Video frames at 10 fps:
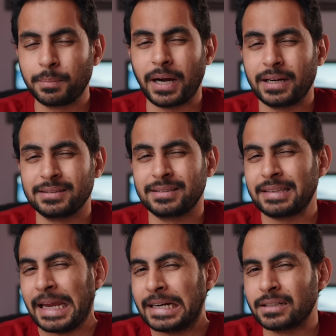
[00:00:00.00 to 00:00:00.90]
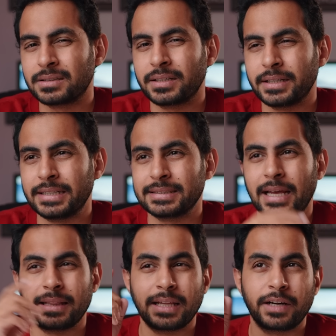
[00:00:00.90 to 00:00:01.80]
brightness is 800 nits,
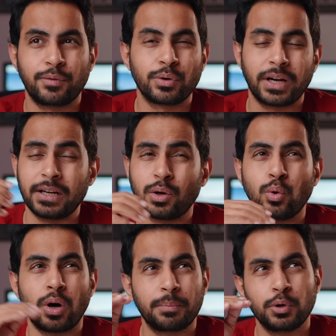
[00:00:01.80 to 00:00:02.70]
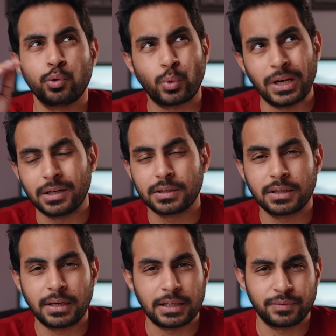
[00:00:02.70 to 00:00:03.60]
and that phone can go up to
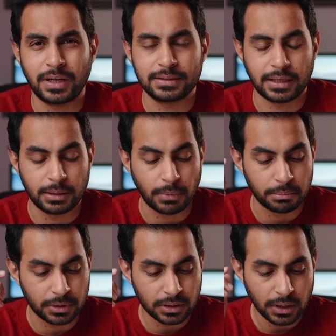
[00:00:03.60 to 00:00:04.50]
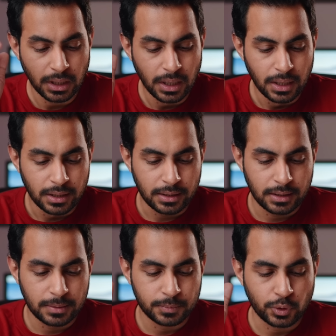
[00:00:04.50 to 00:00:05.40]
1200 as far as I remember.
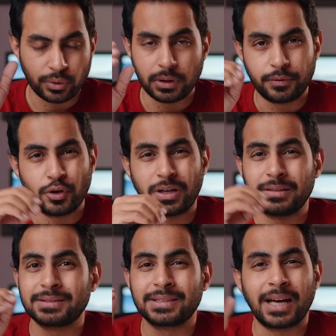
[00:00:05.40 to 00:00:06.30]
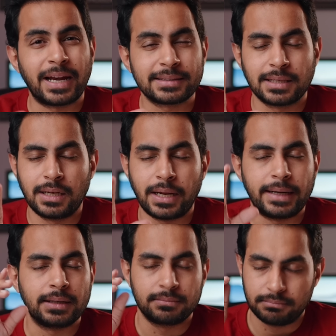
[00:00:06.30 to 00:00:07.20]
So if you're in direct
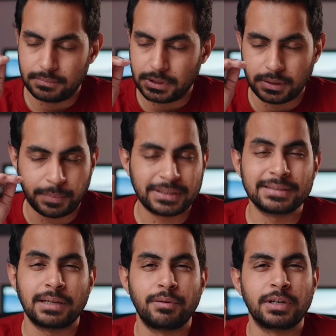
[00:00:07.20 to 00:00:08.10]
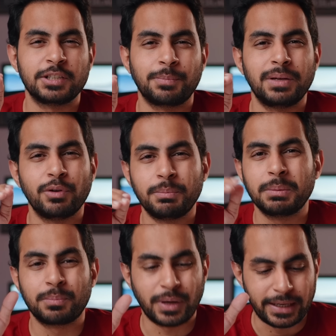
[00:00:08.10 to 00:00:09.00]
sunlight, the Pixel 7 display will be
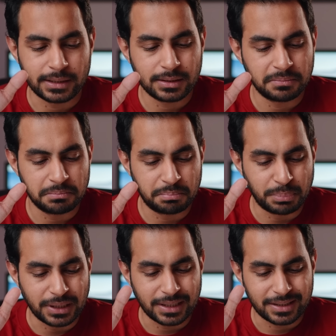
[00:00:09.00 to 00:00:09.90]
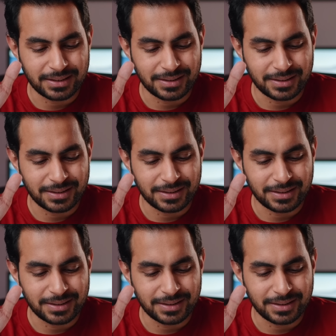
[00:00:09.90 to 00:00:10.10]
brighter, but